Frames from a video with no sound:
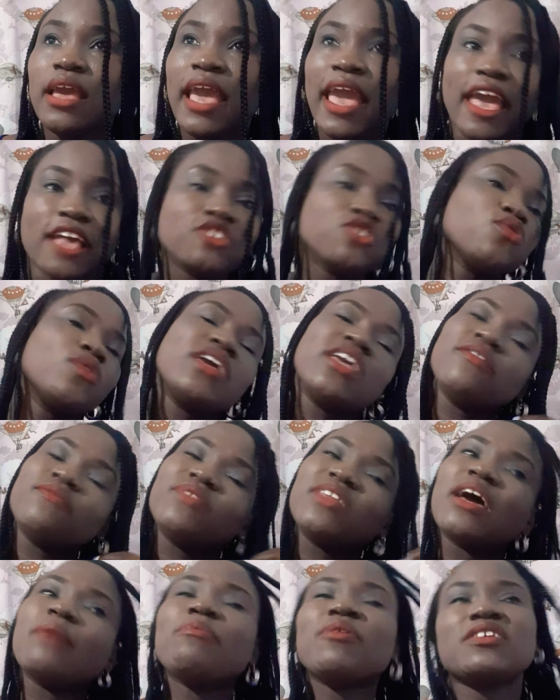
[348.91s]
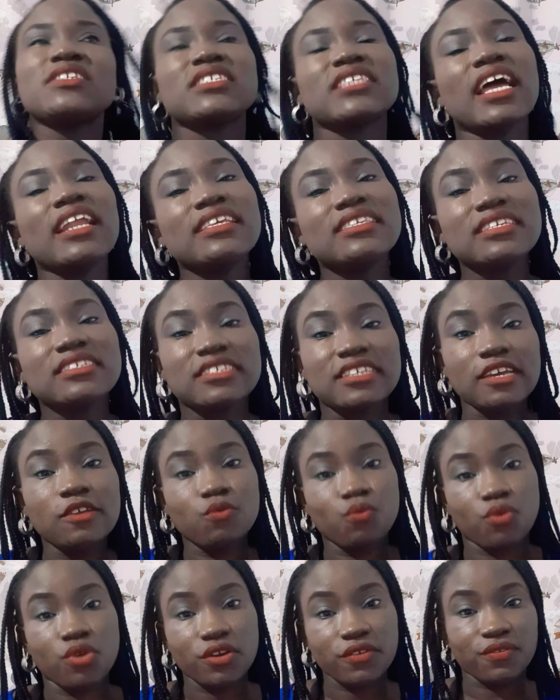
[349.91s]
And so if their personality
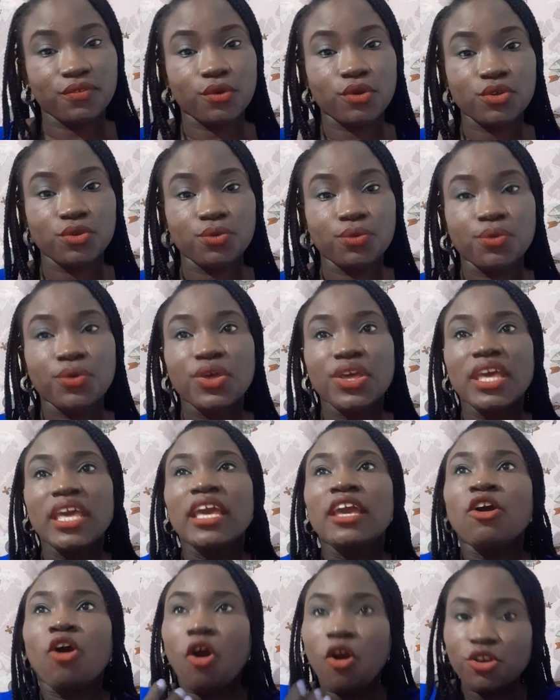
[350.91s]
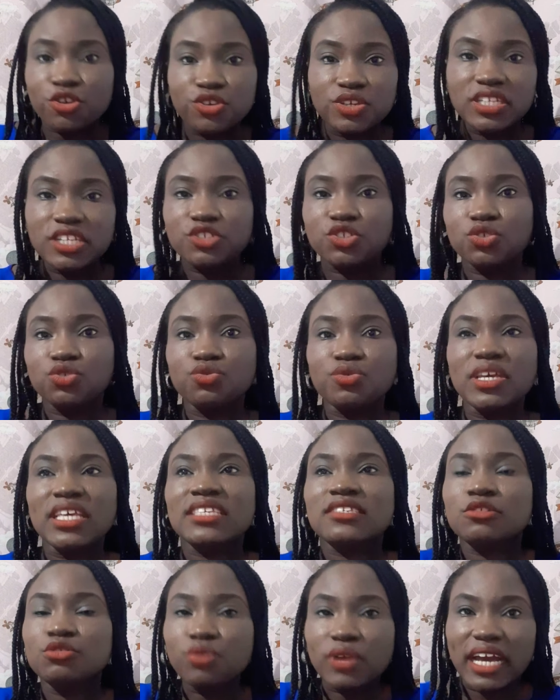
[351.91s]
didn't work for you, all you need to do
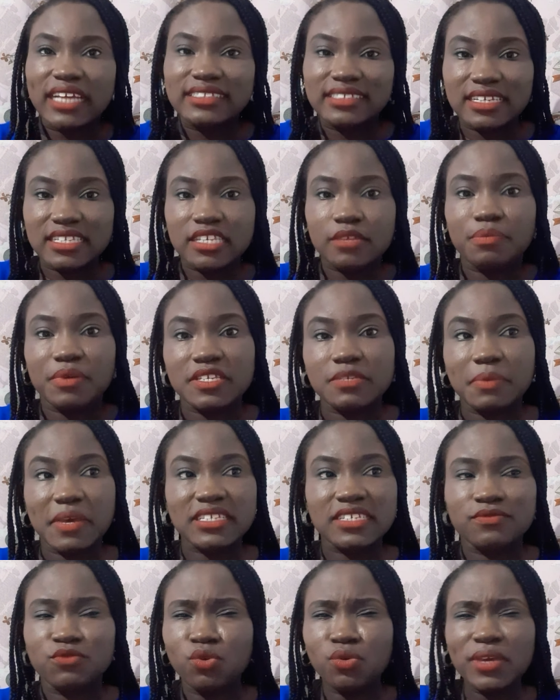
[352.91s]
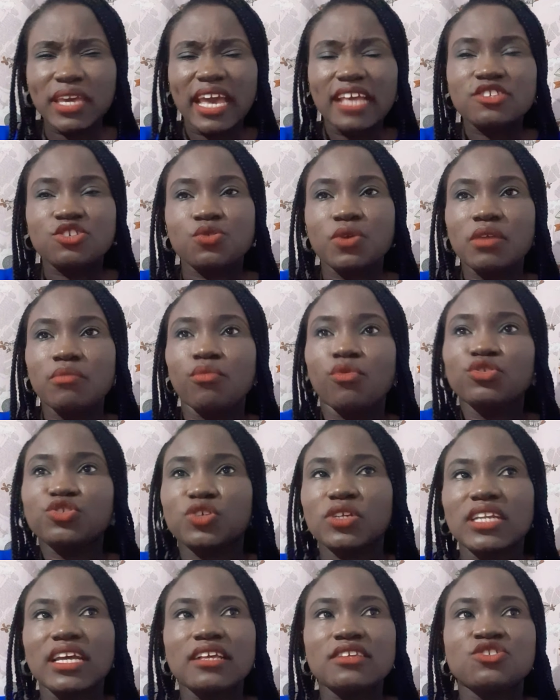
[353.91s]
is look at things in perspective. Don't get so
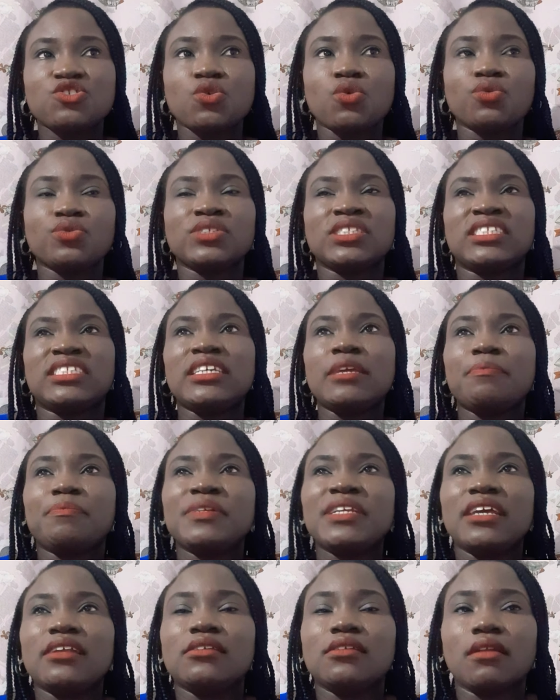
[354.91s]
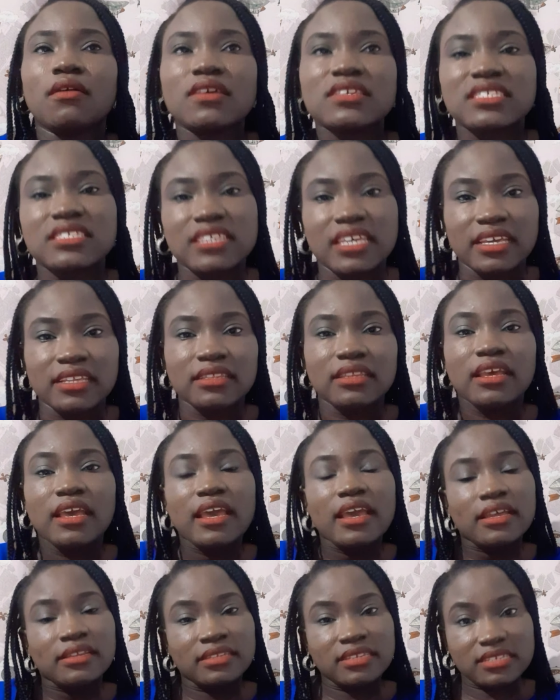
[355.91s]
emotional, so deeply lost in
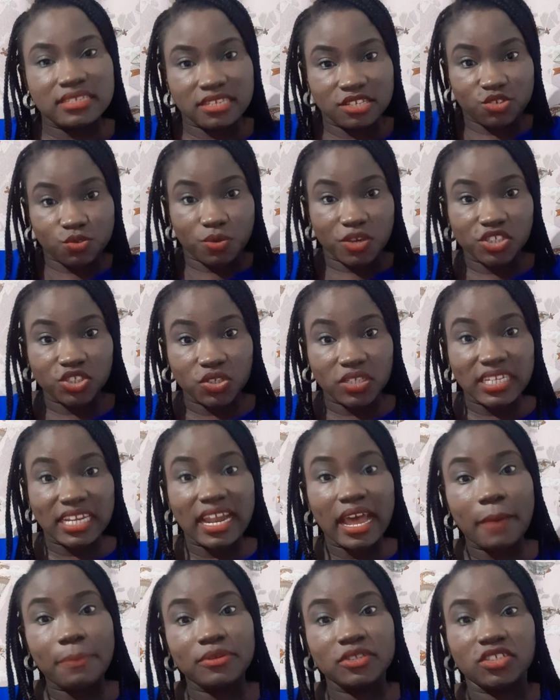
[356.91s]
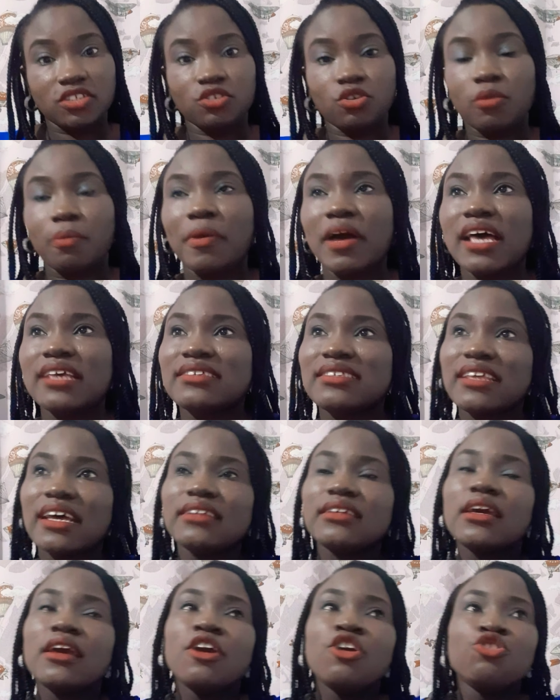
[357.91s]
the situation that happened in your past
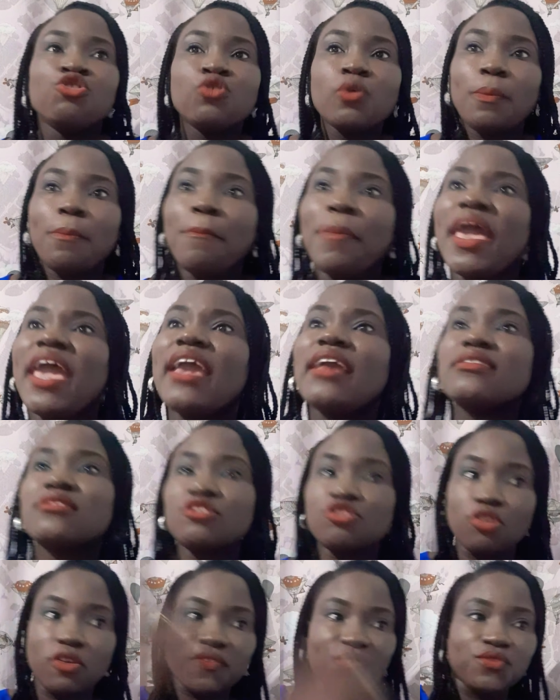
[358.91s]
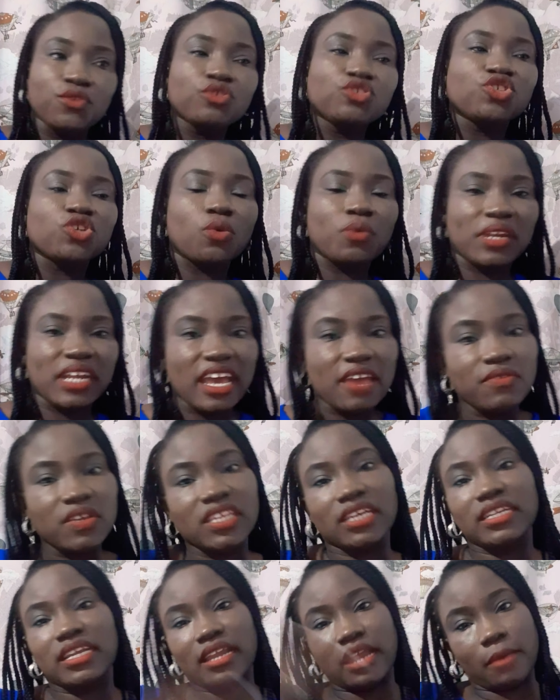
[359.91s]
that you paint your future with
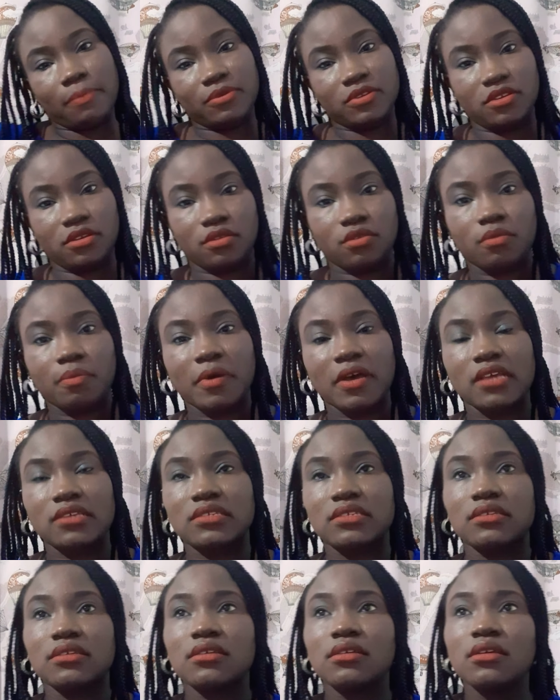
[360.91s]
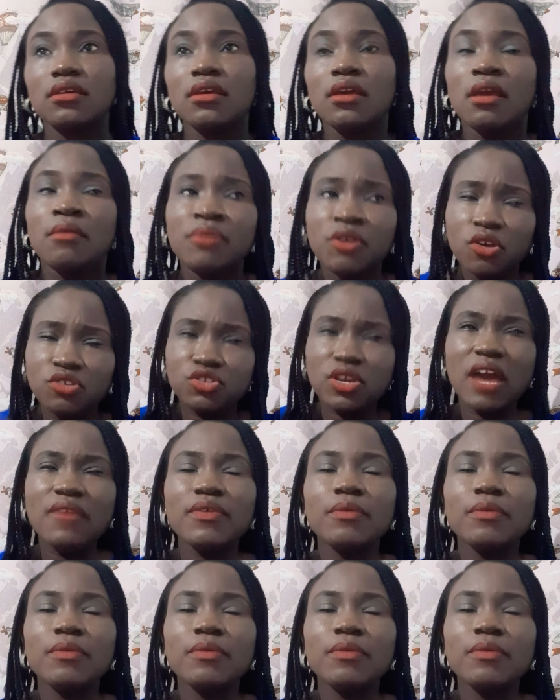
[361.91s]
everything that happened in your past. Because you have